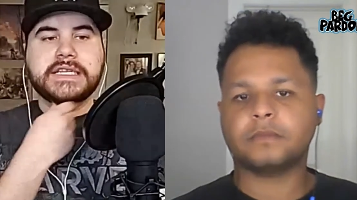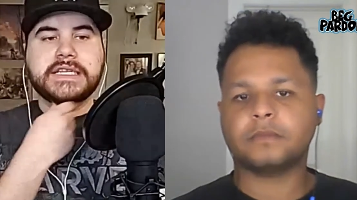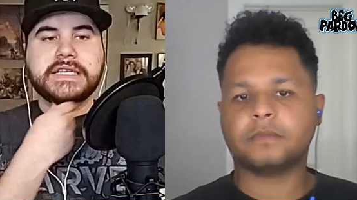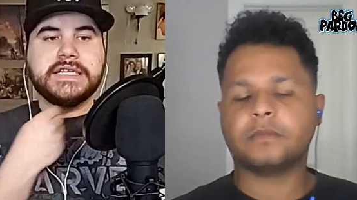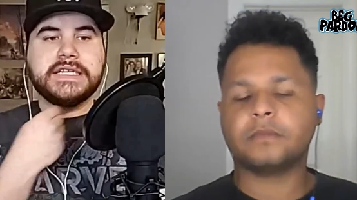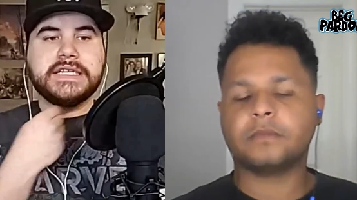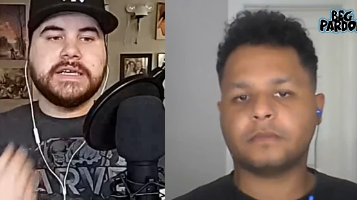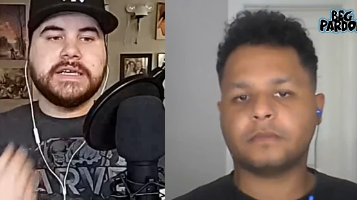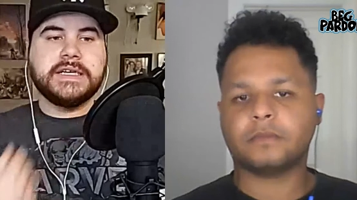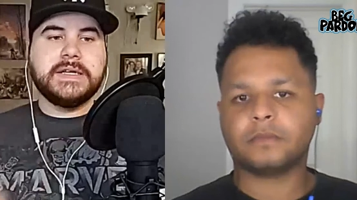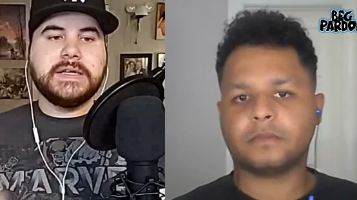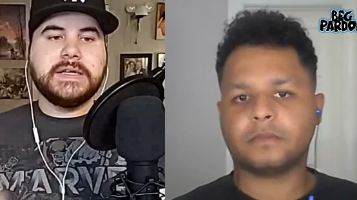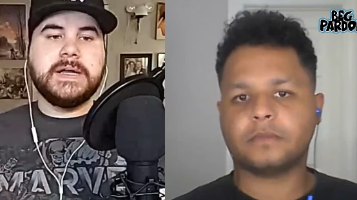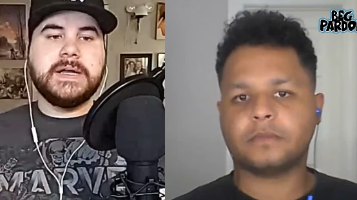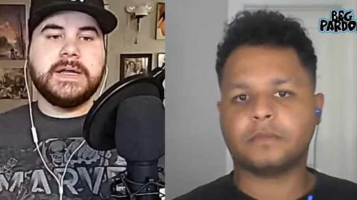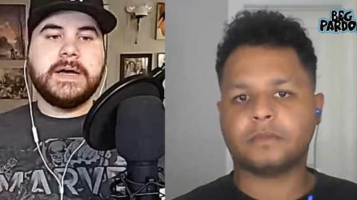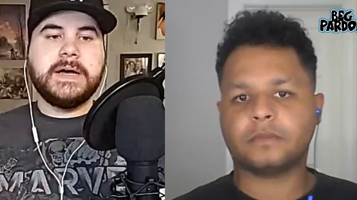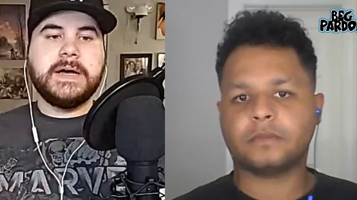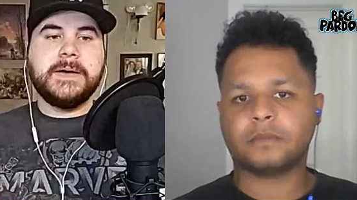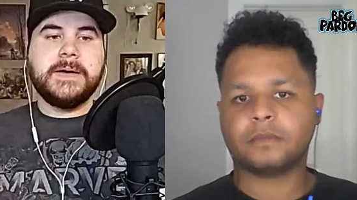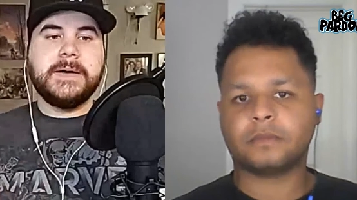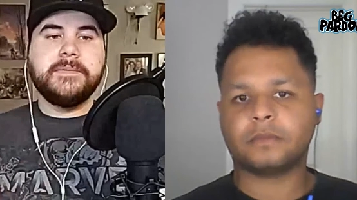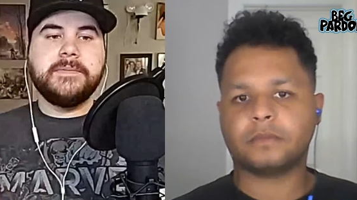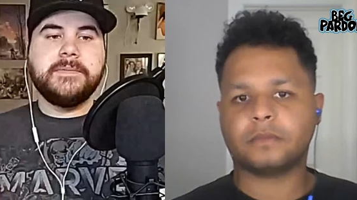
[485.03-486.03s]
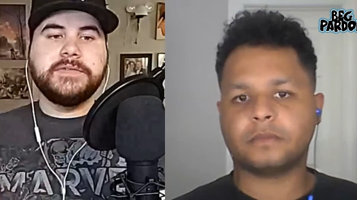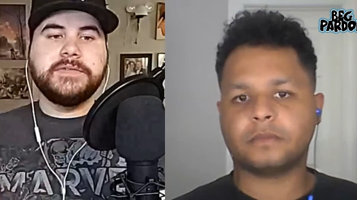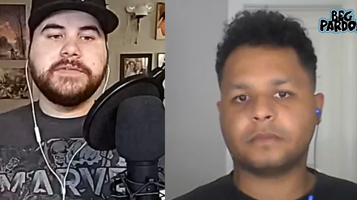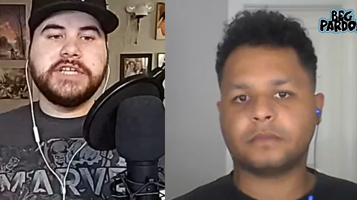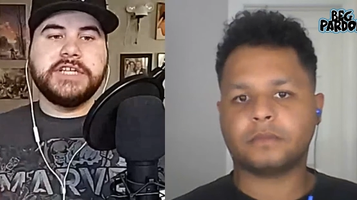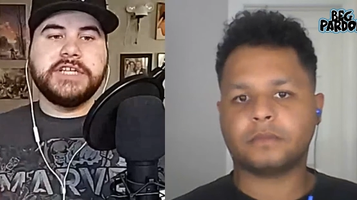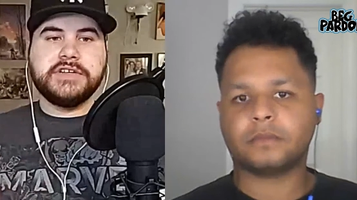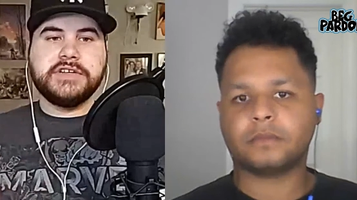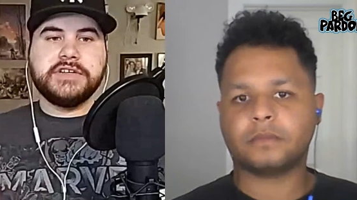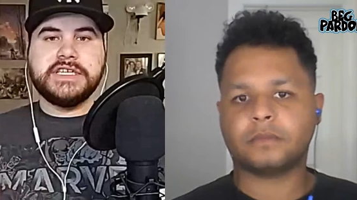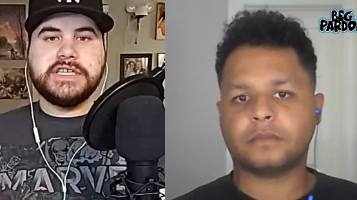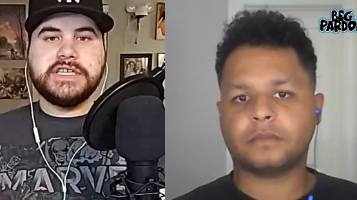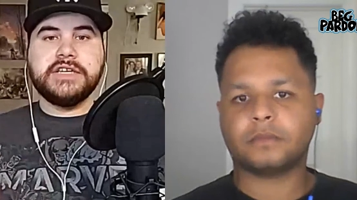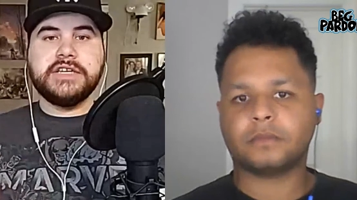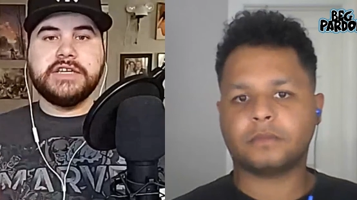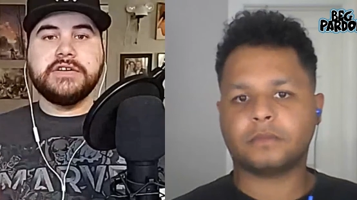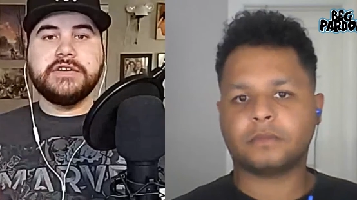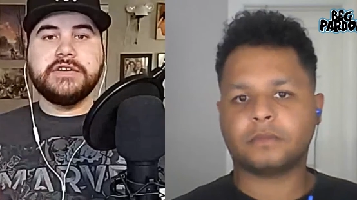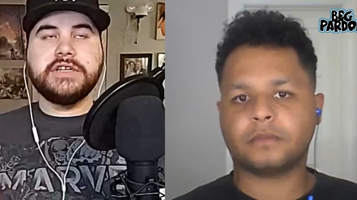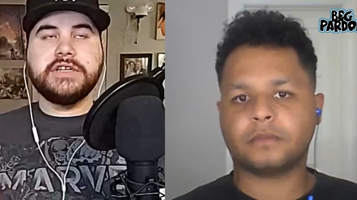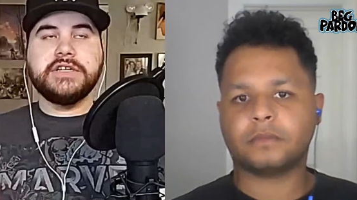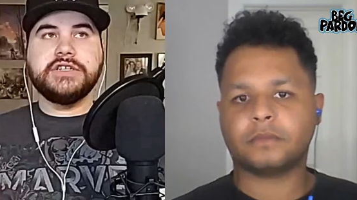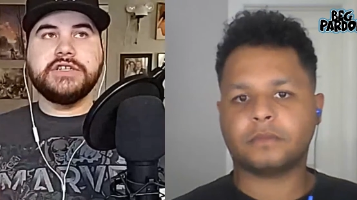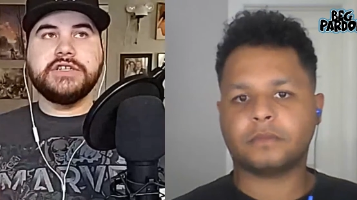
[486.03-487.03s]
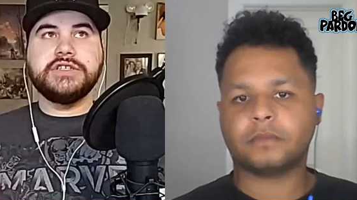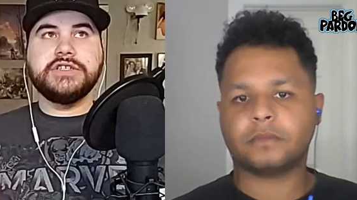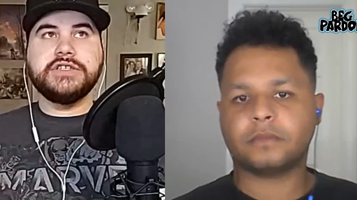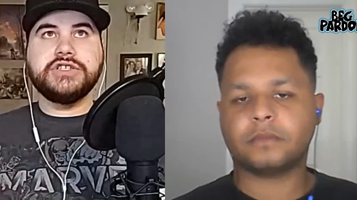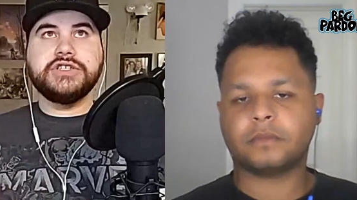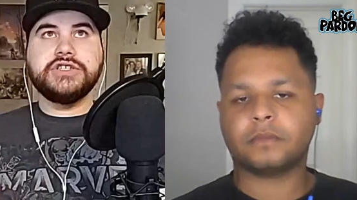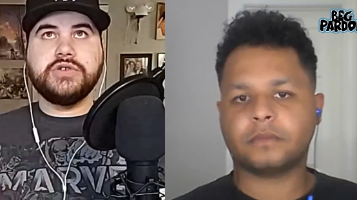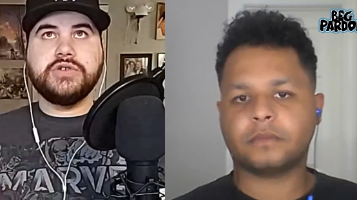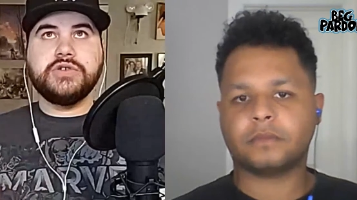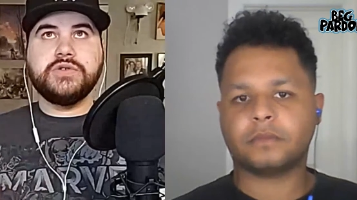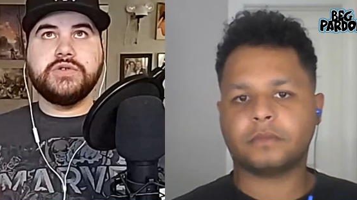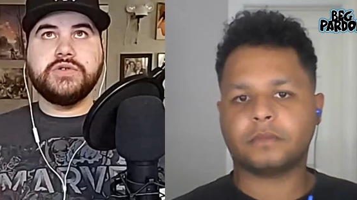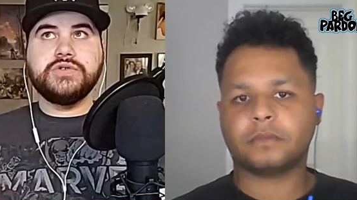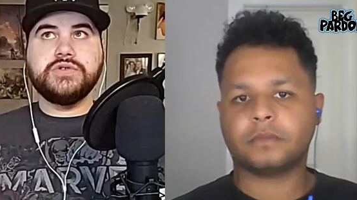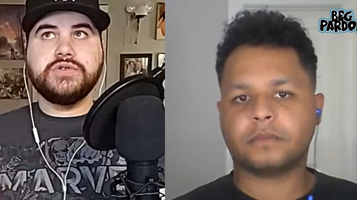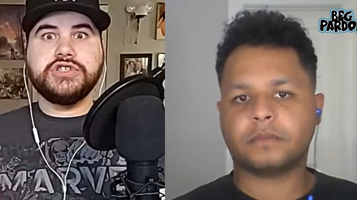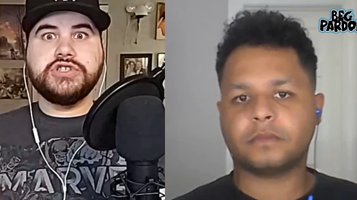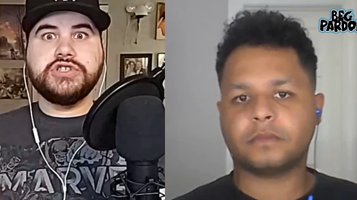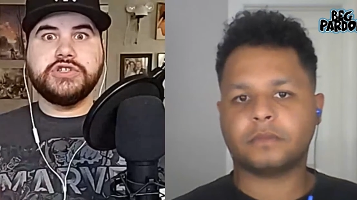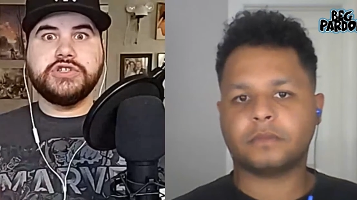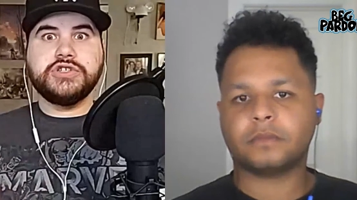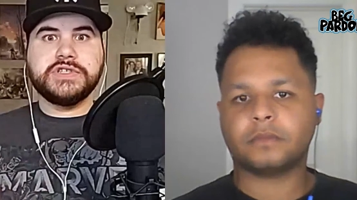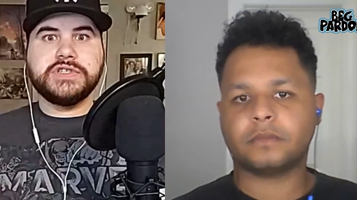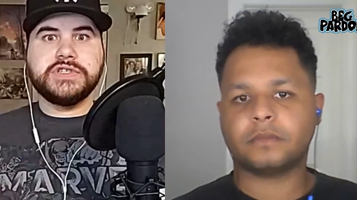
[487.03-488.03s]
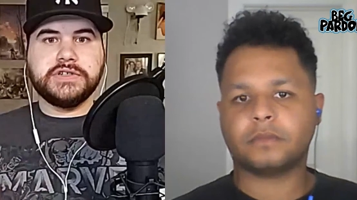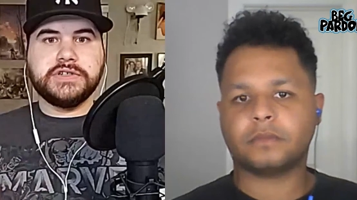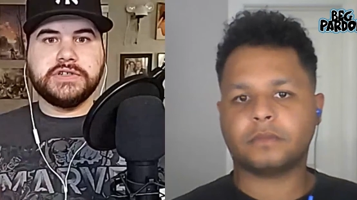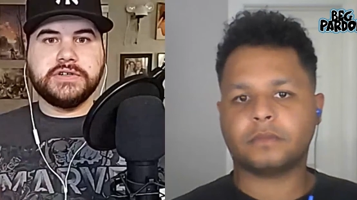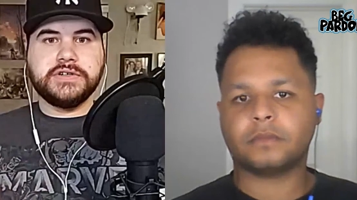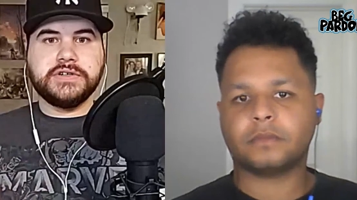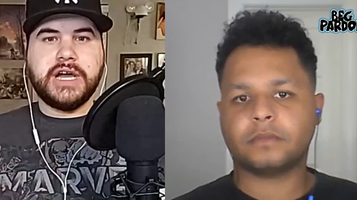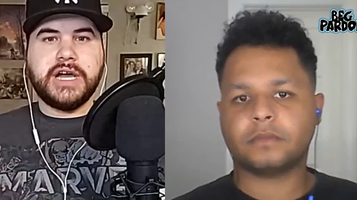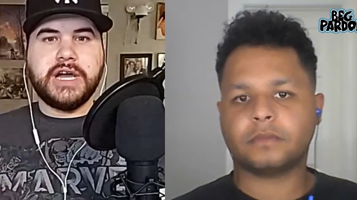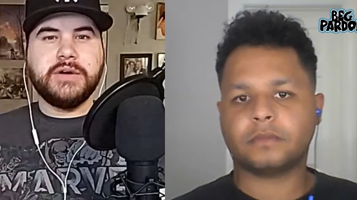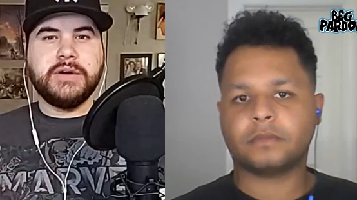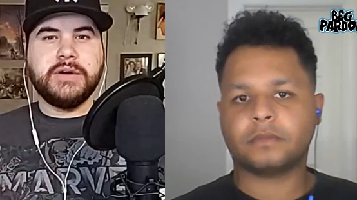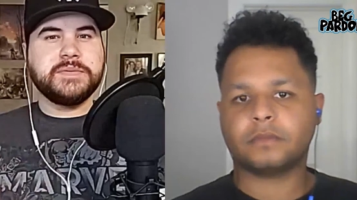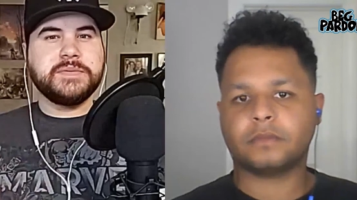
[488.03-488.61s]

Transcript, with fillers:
Speaker 1: until um, Jerry Siegel and Joe Shuster.